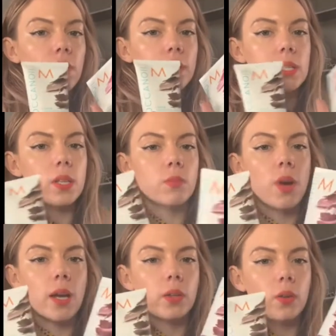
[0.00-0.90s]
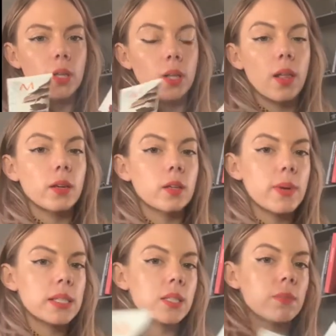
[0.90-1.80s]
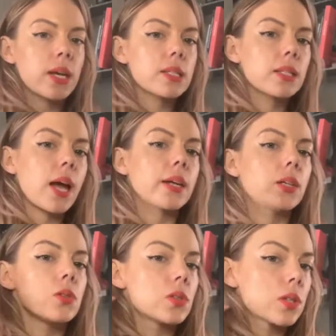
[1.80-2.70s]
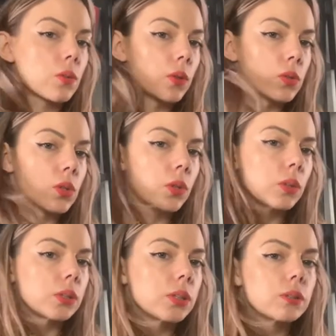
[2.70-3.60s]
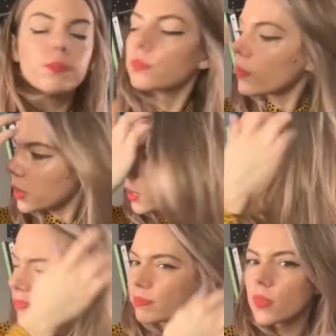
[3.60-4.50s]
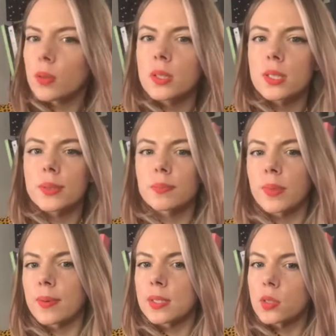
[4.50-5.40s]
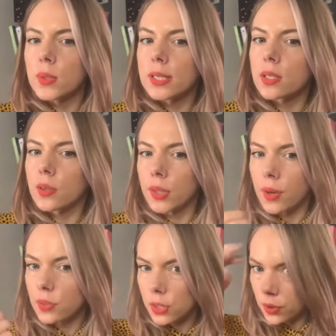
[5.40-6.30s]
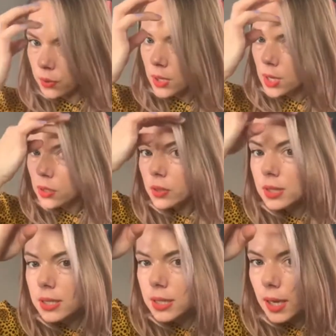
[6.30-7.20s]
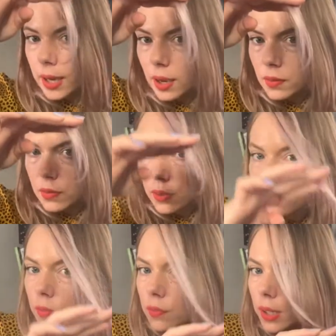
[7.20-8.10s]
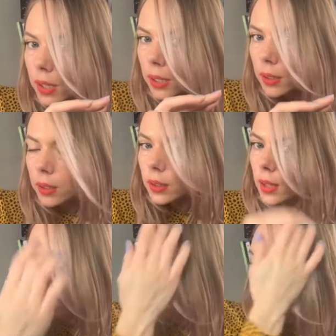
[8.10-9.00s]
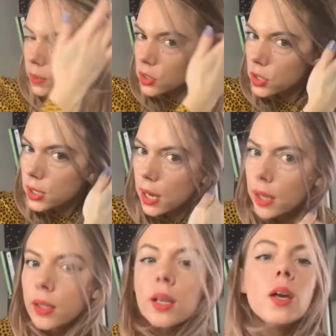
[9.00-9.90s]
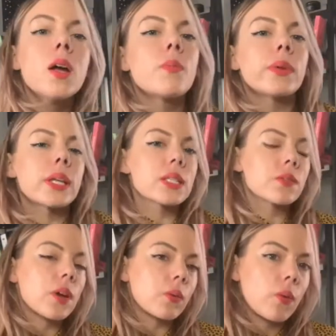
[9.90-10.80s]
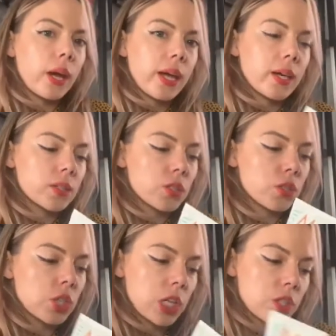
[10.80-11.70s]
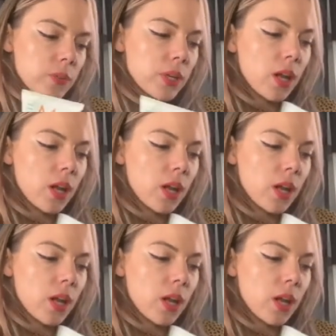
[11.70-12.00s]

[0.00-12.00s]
These are the Moroccan Oil color depositing masks. I used the rose gold. It was maybe 2 weeks ago now, so you can see I have very little left, but just a hint. But that's a fun way to change up your color.